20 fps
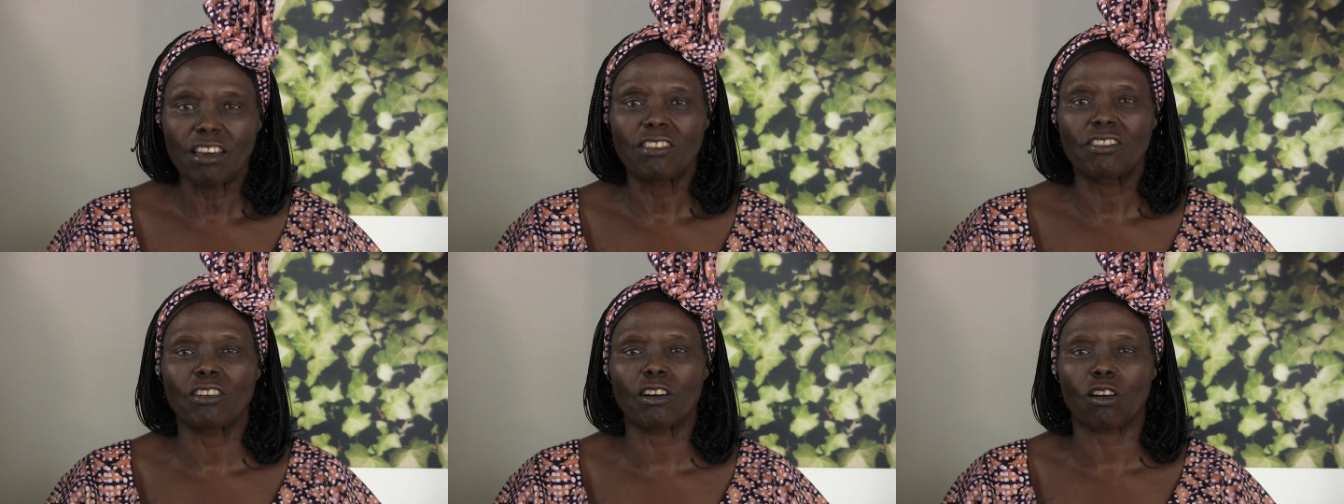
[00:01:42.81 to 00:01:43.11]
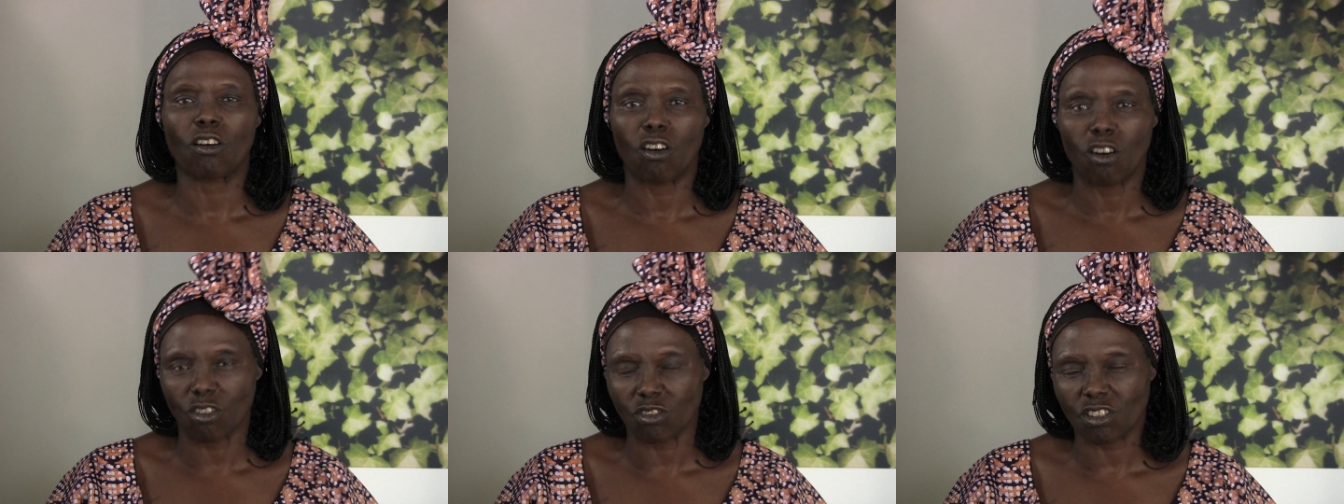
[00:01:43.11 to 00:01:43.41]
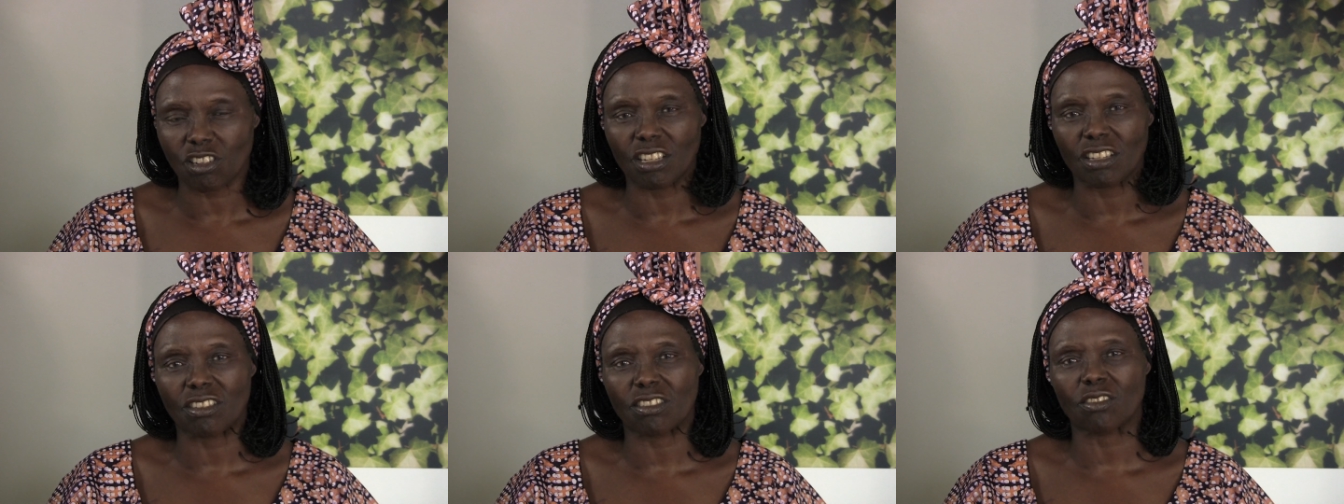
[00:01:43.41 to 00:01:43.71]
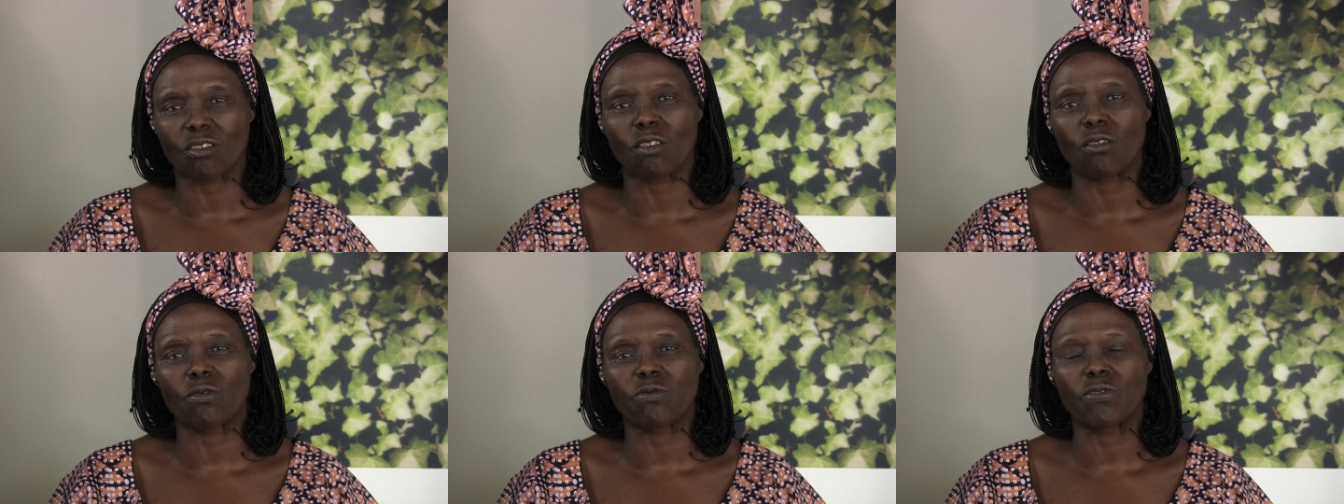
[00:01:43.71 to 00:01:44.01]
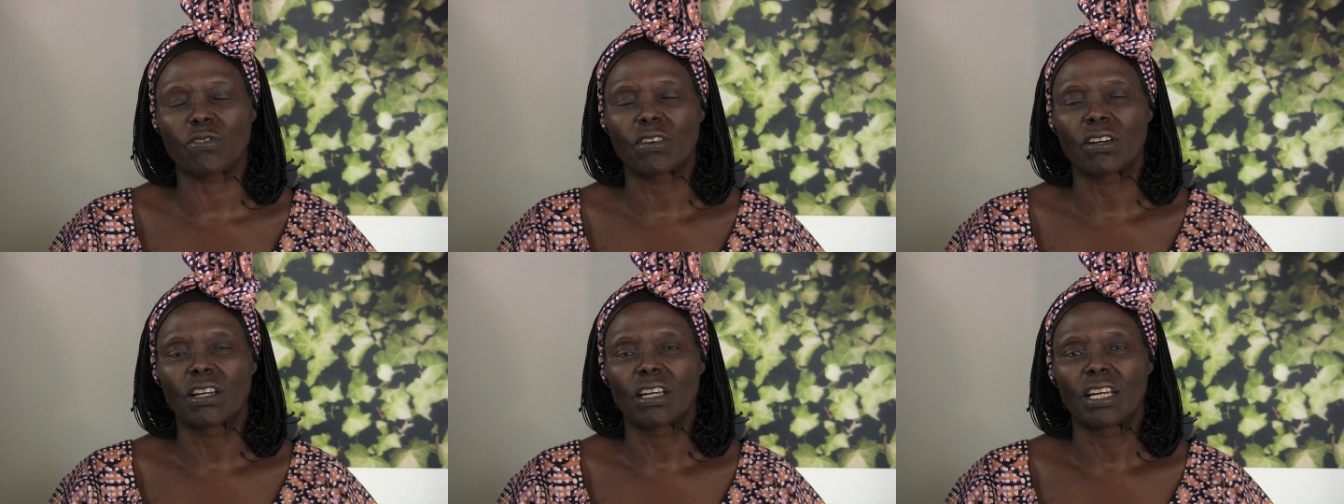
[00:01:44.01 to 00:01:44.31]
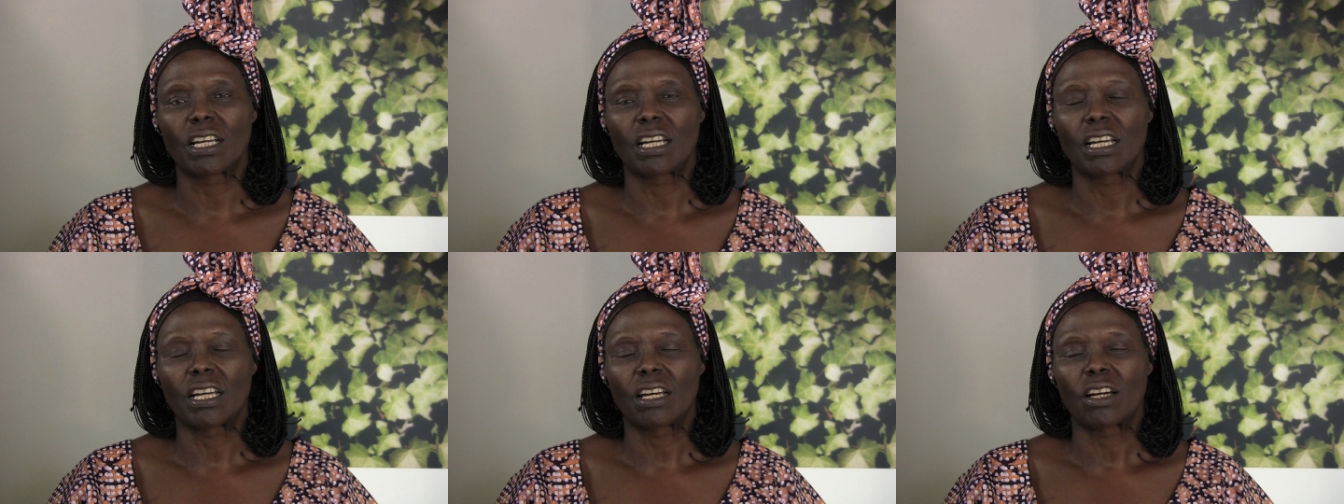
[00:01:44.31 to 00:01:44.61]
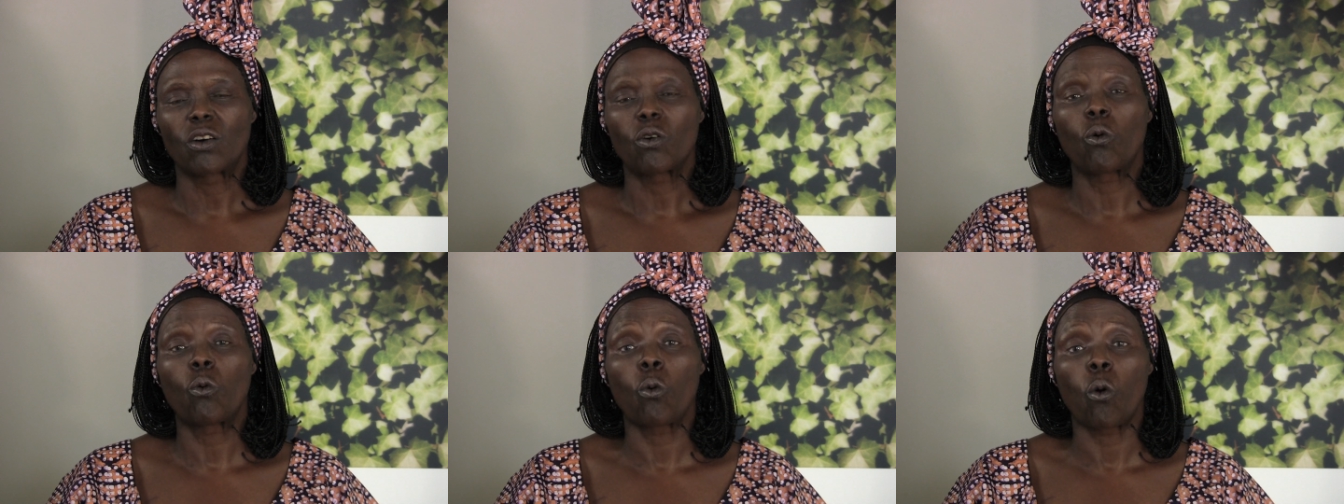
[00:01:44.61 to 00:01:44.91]
the causes of
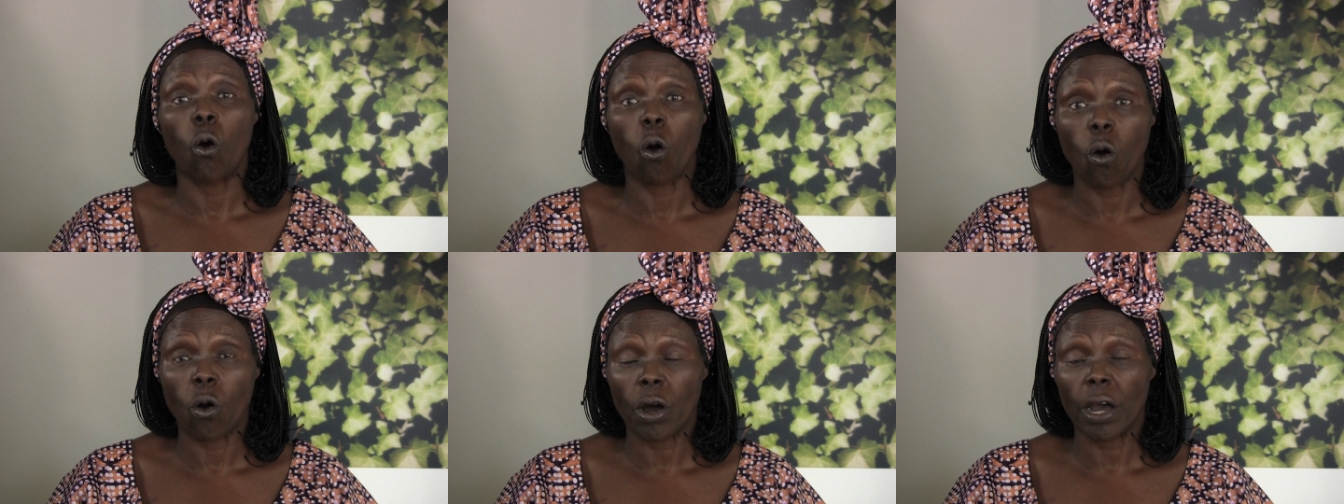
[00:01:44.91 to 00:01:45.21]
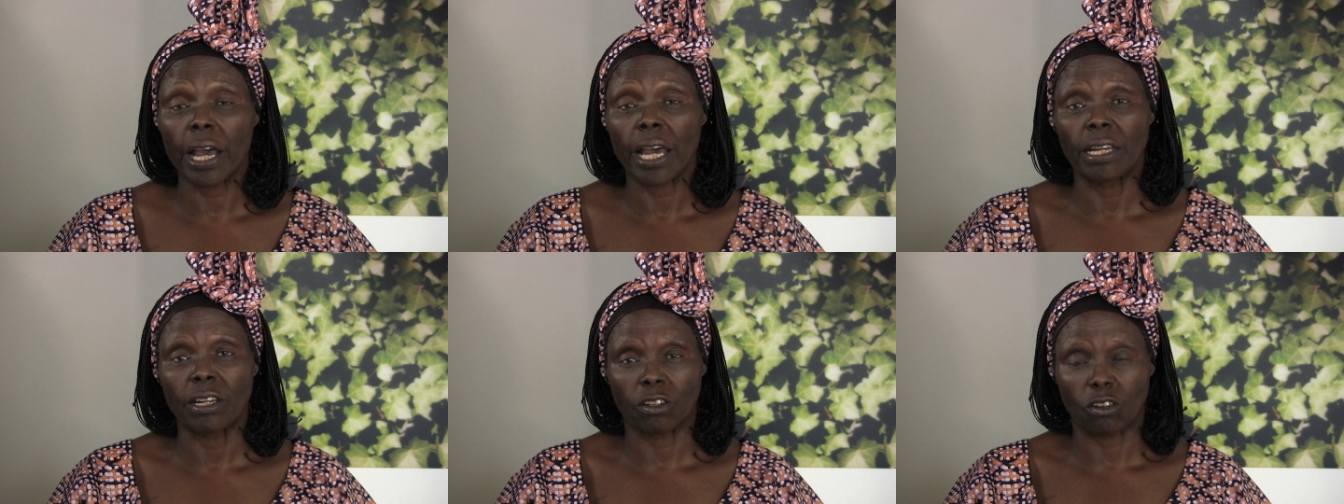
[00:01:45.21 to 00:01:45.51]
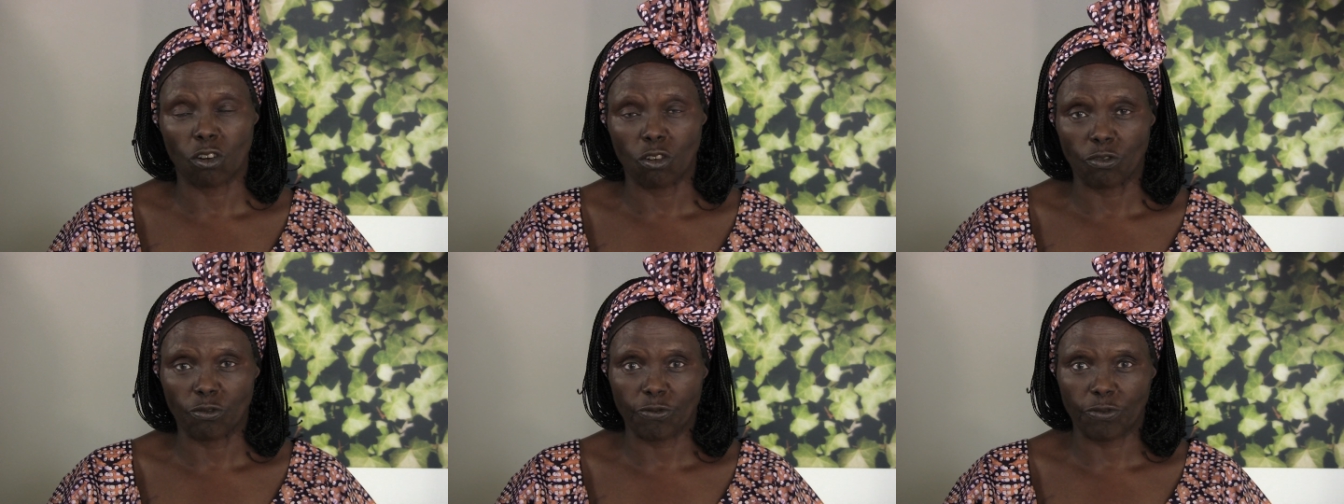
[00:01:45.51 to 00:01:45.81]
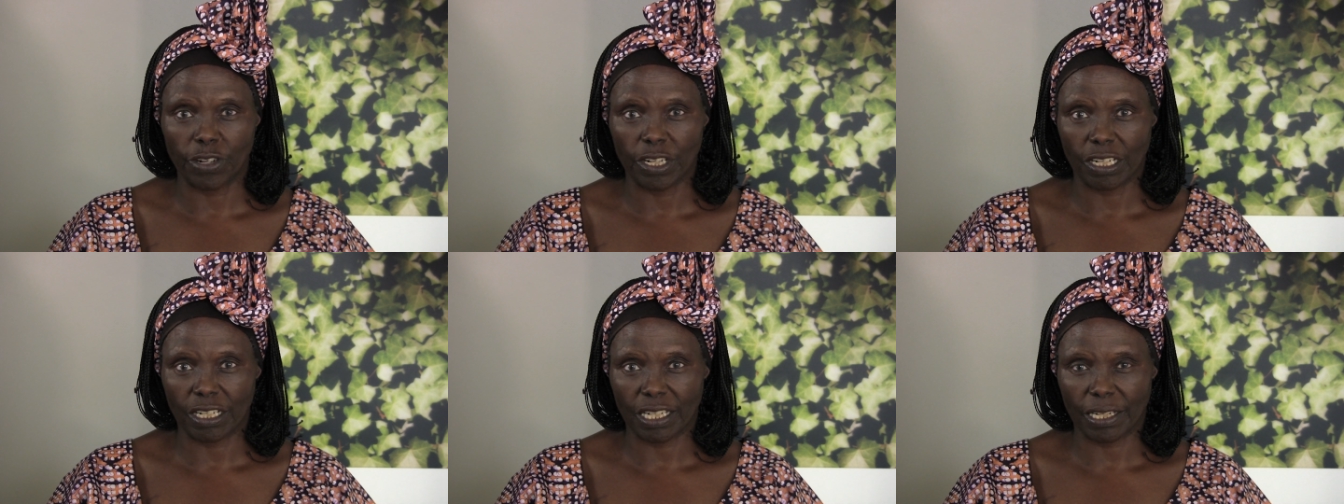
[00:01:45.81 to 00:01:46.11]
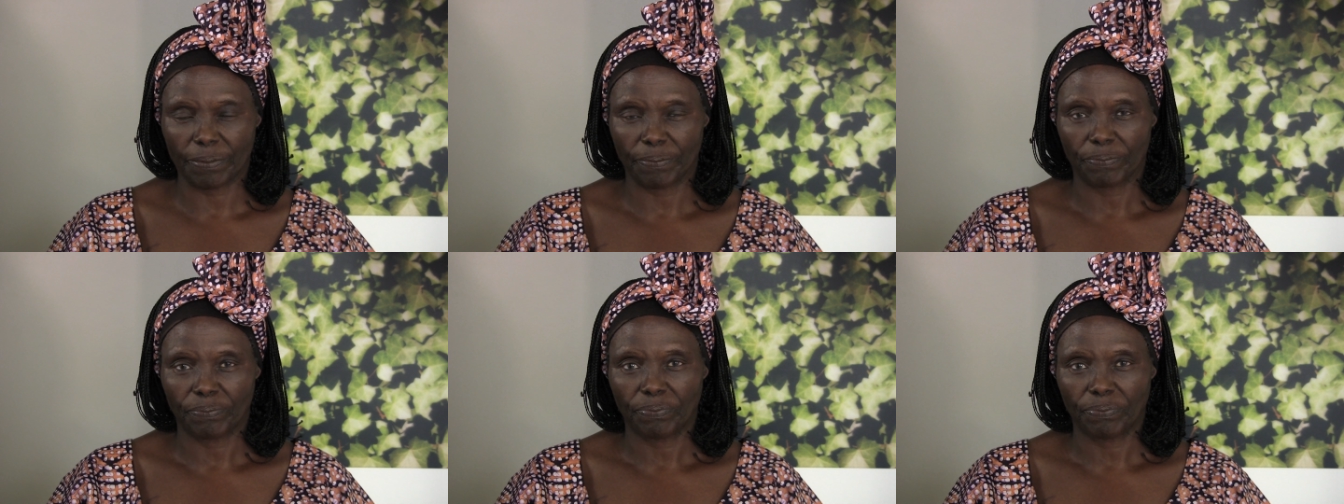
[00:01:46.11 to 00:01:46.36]
war and conflict.